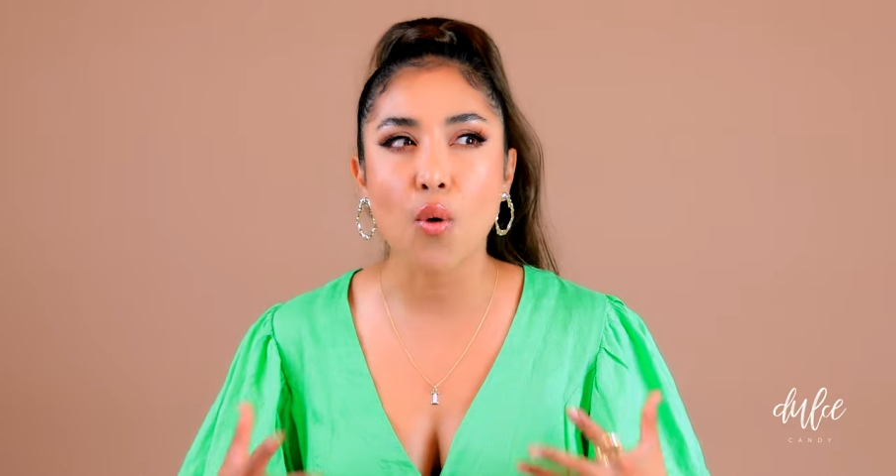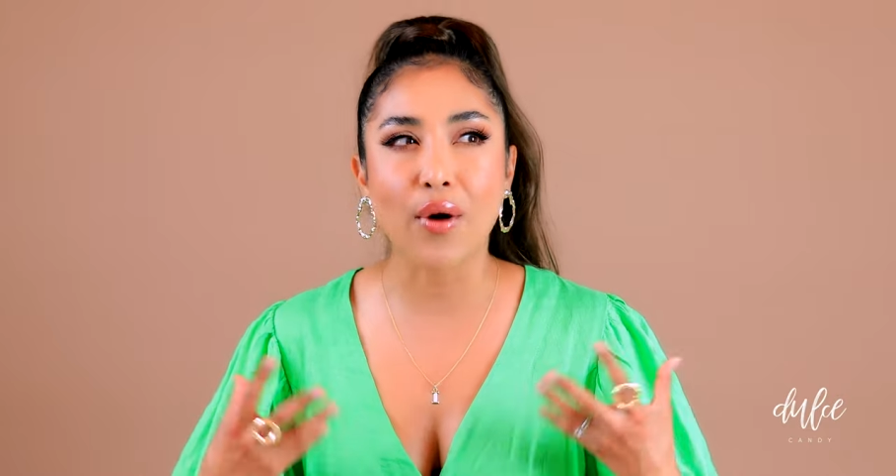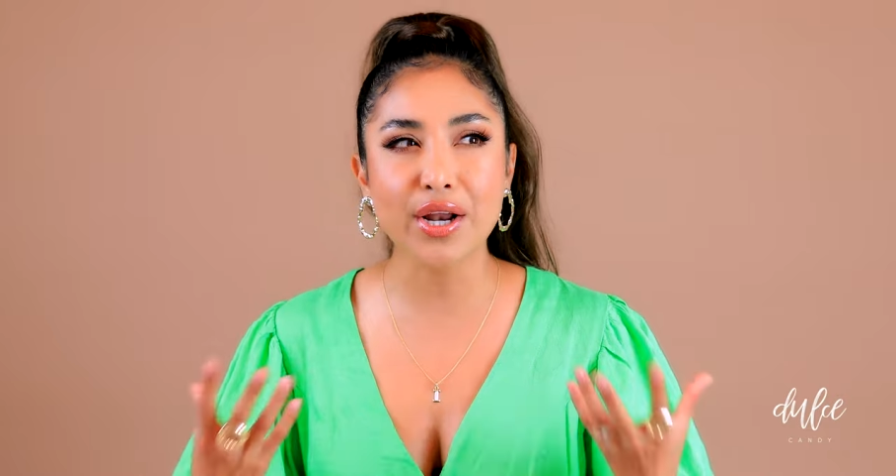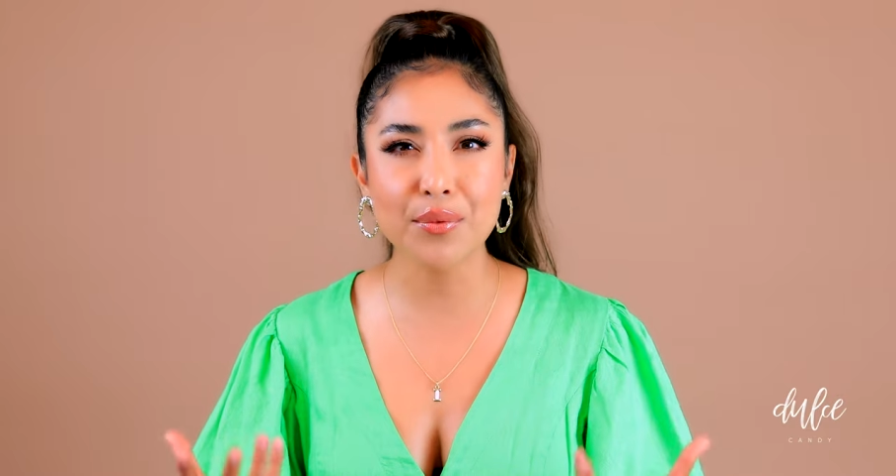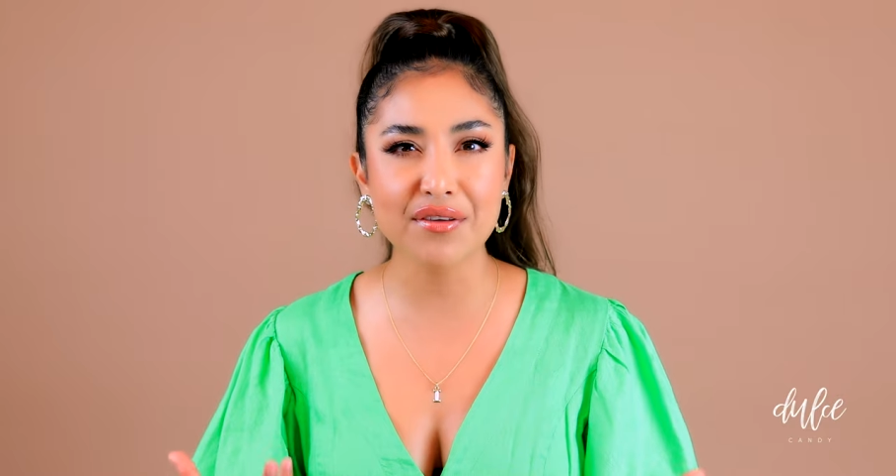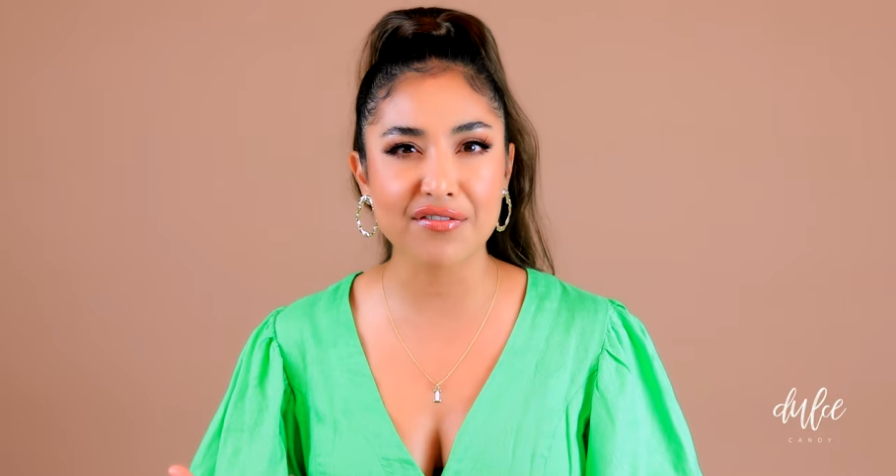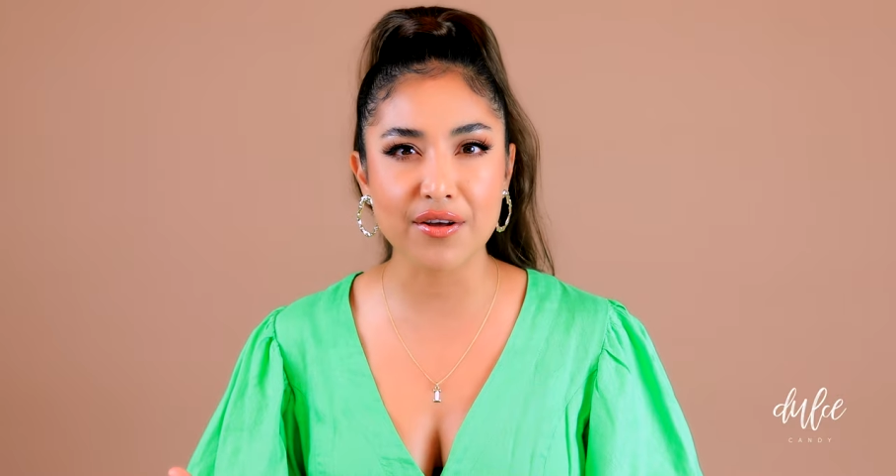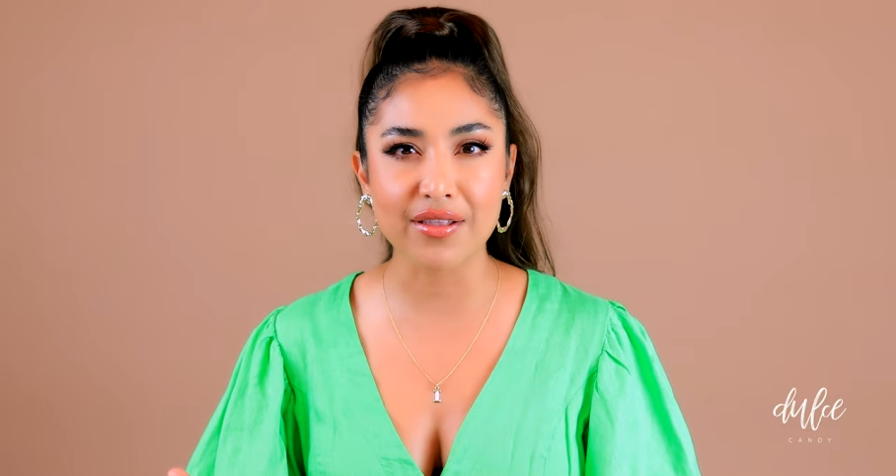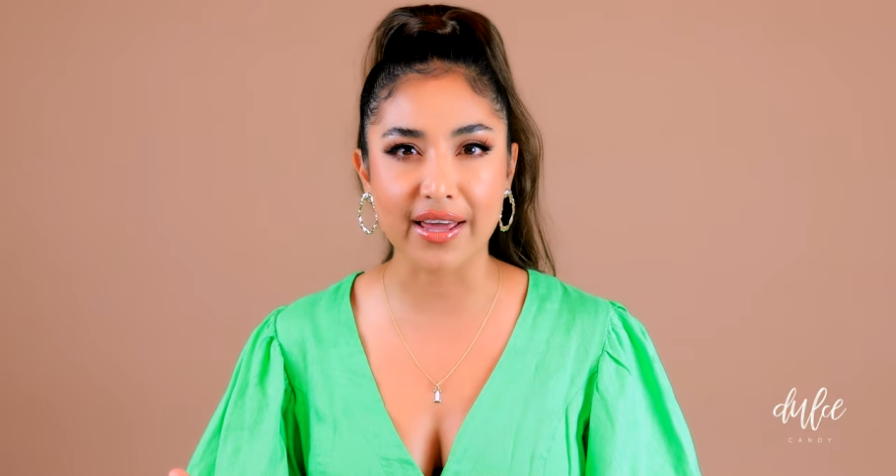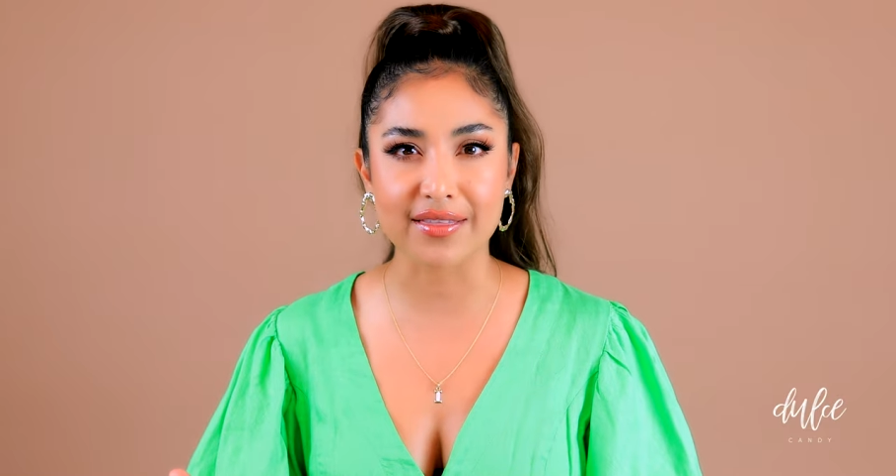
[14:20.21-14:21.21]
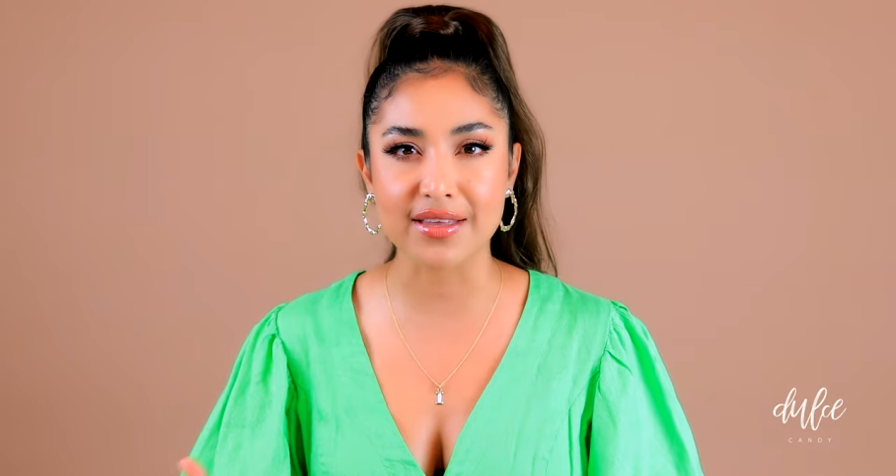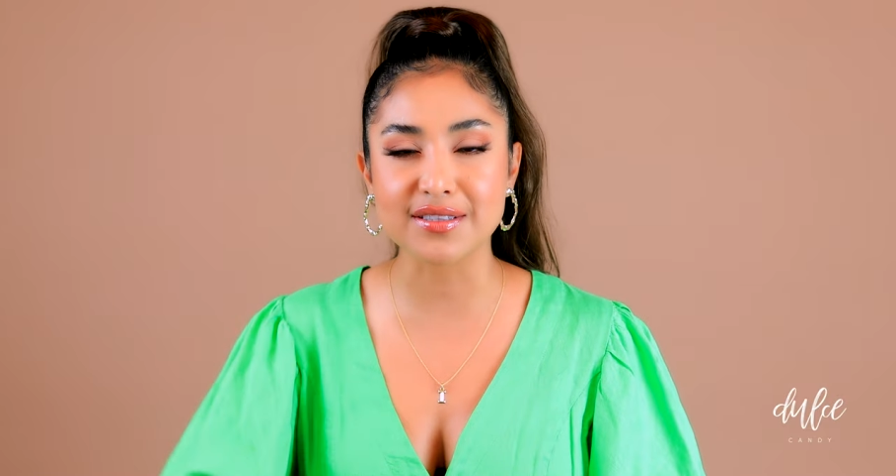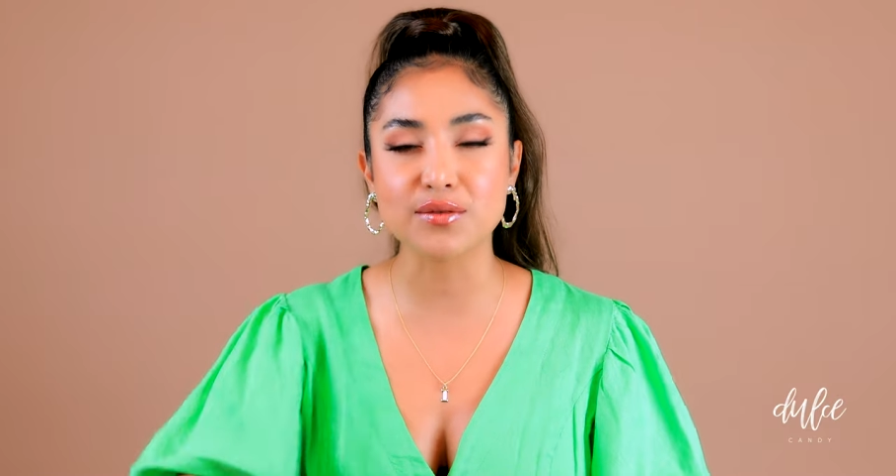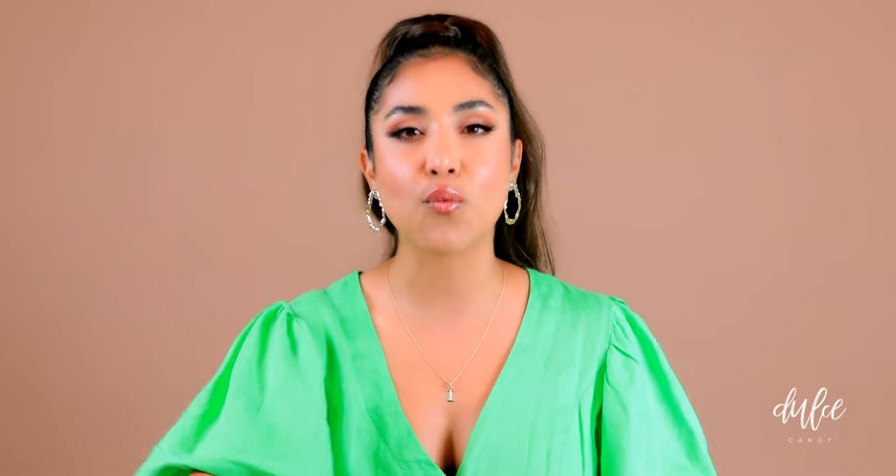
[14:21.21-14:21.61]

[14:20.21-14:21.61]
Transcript: Why do we feel like this?